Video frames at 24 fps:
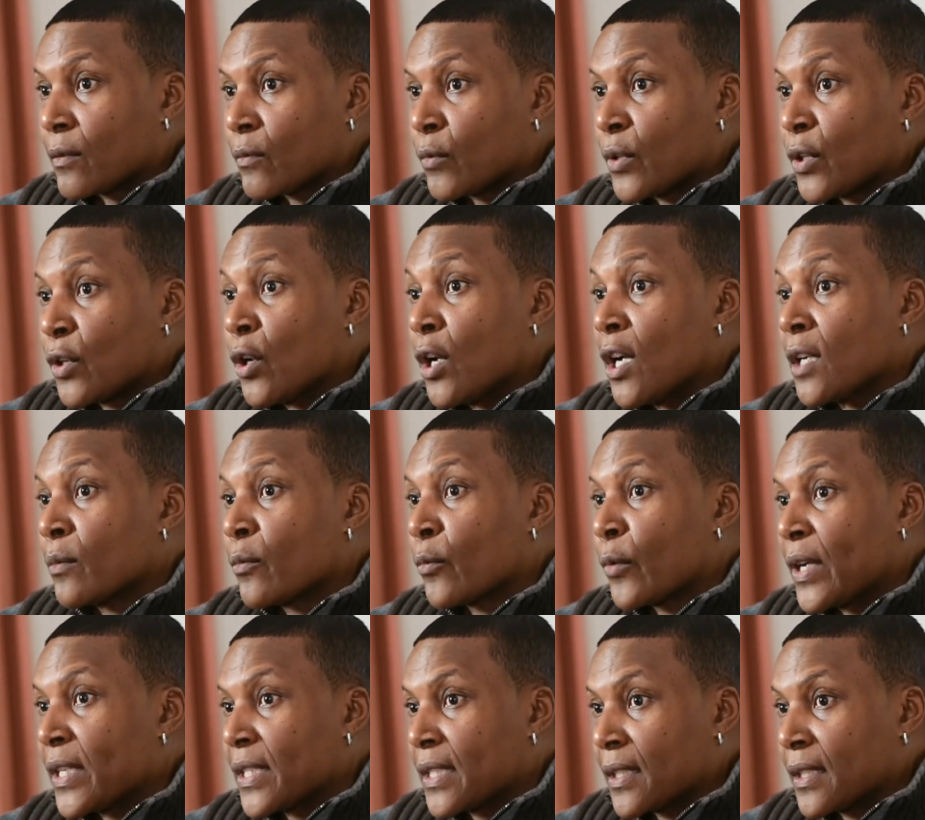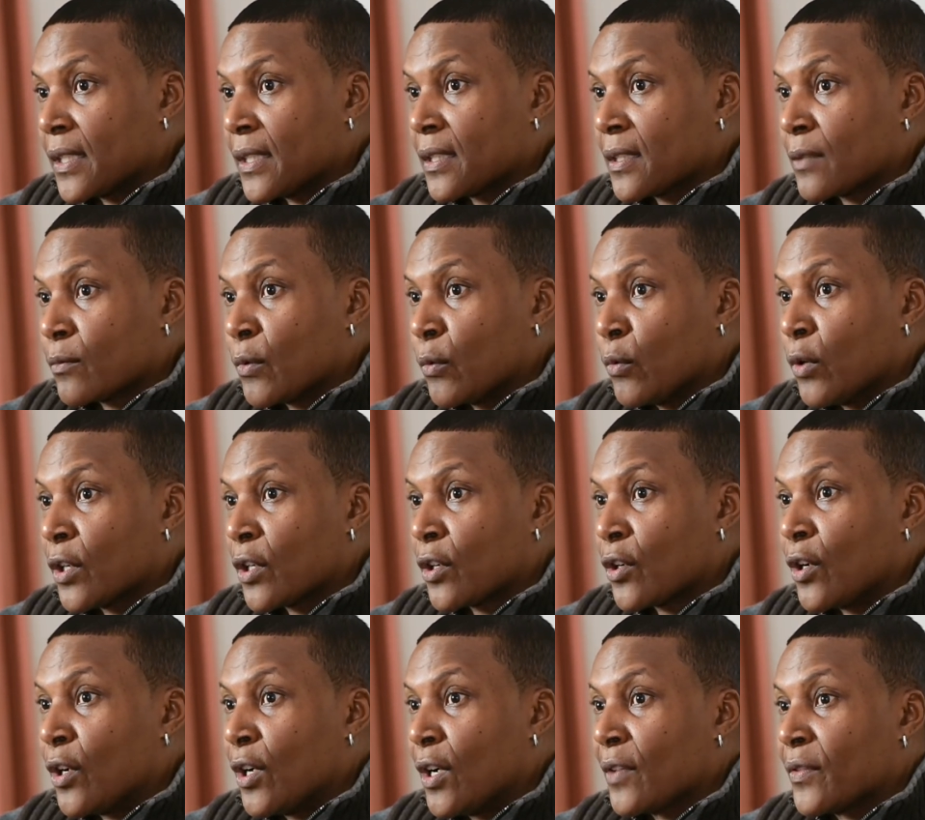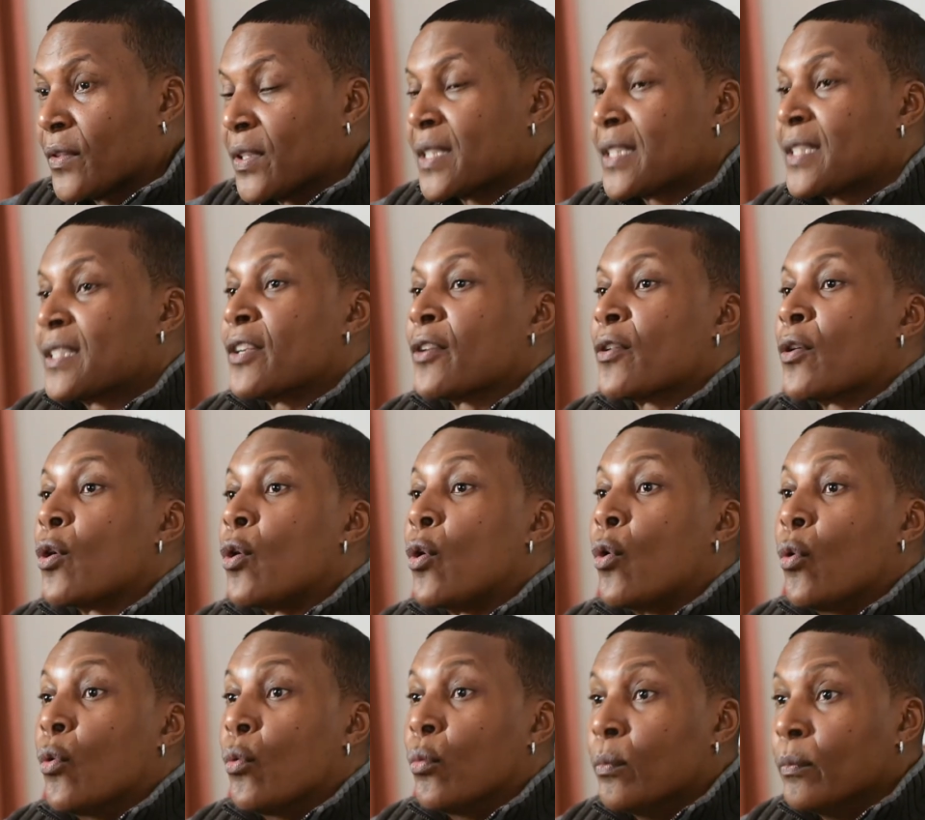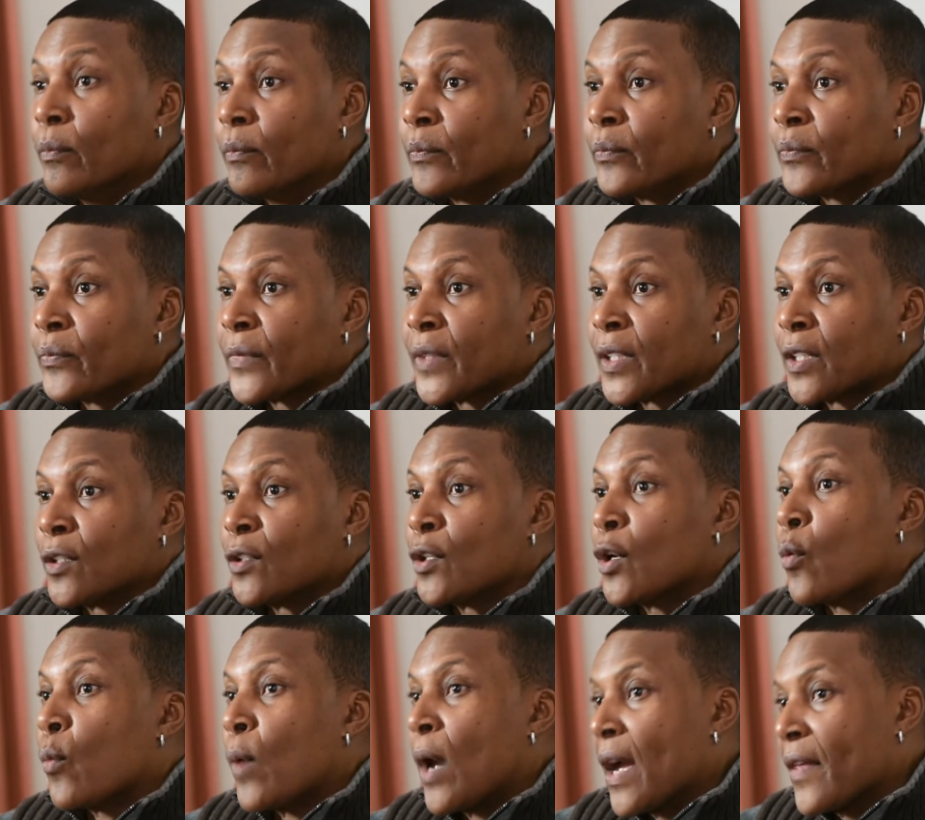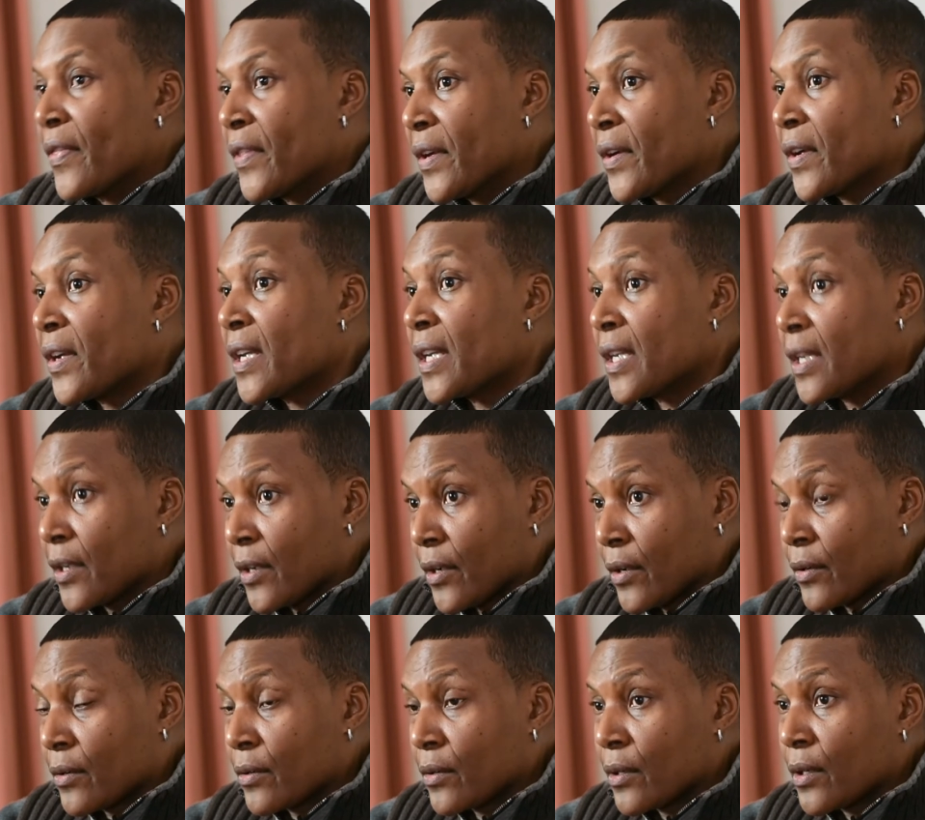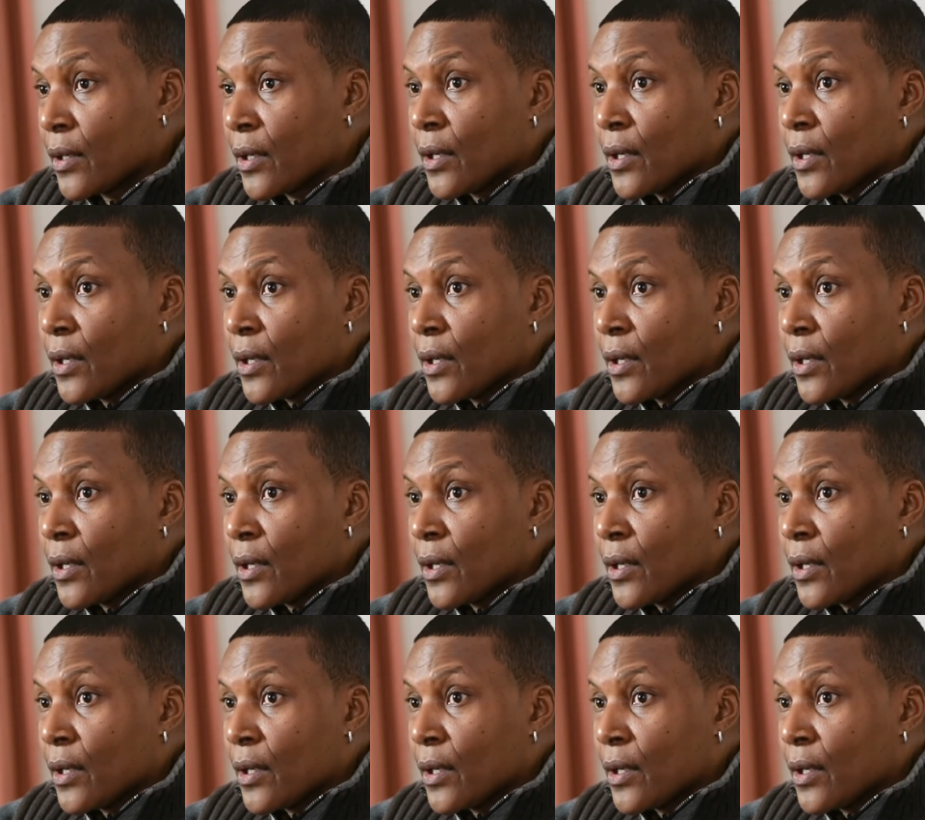We call them residents. We want to call this their home, while they're here.